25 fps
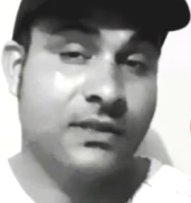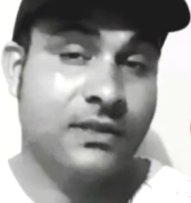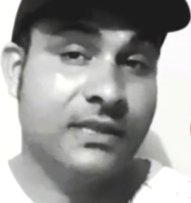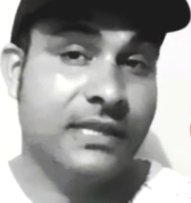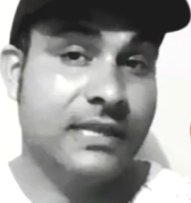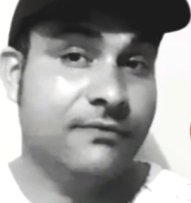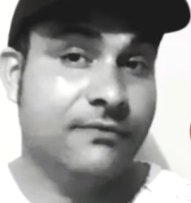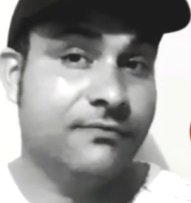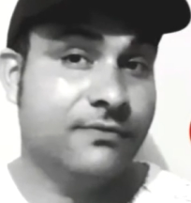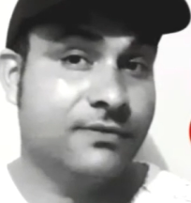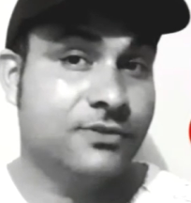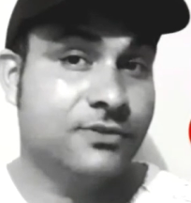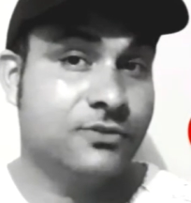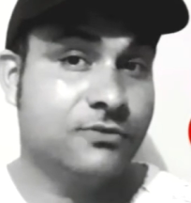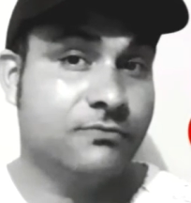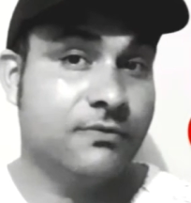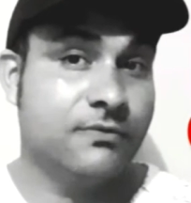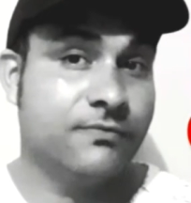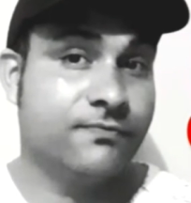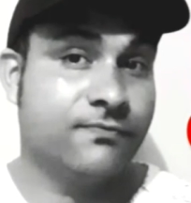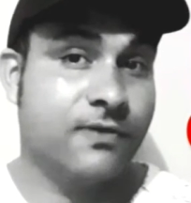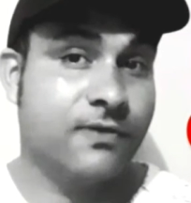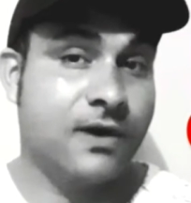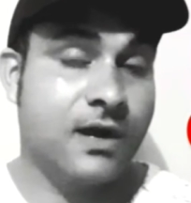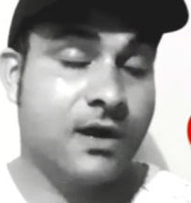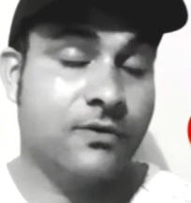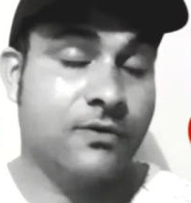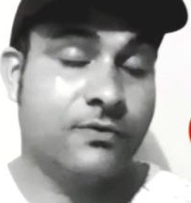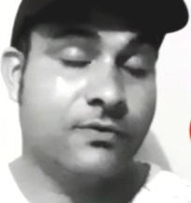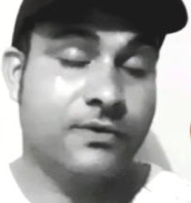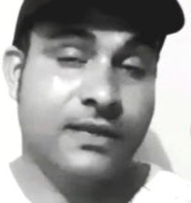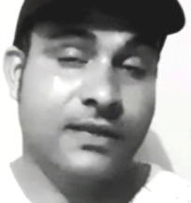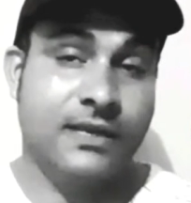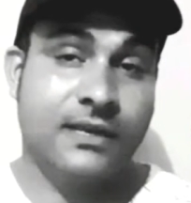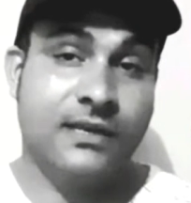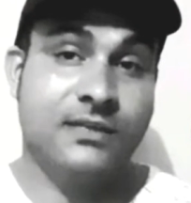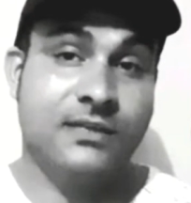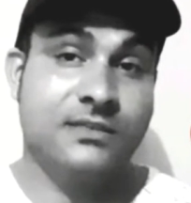never to be
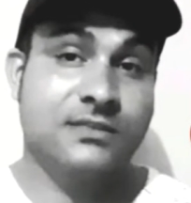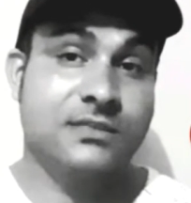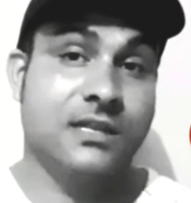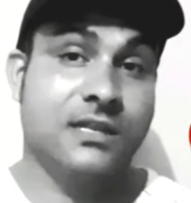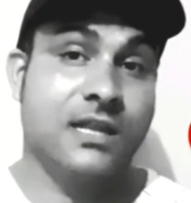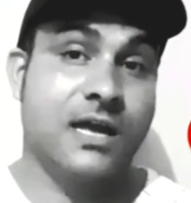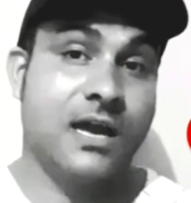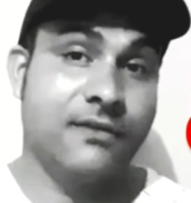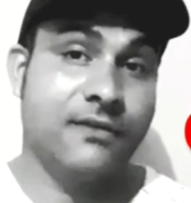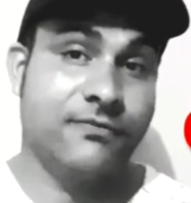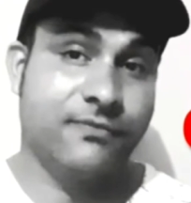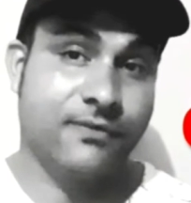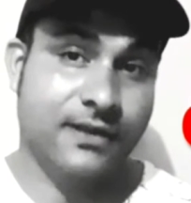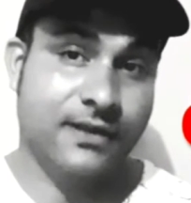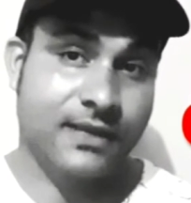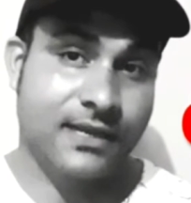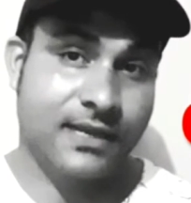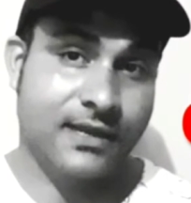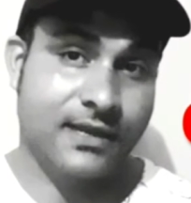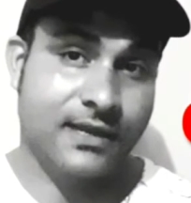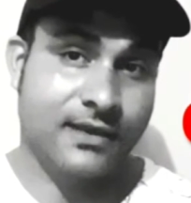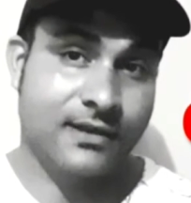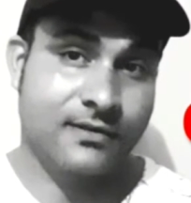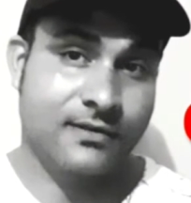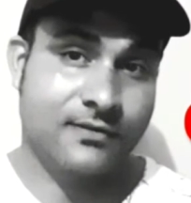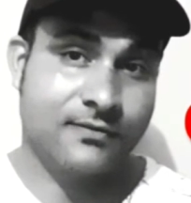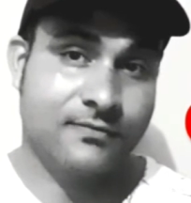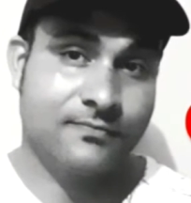found in his life again.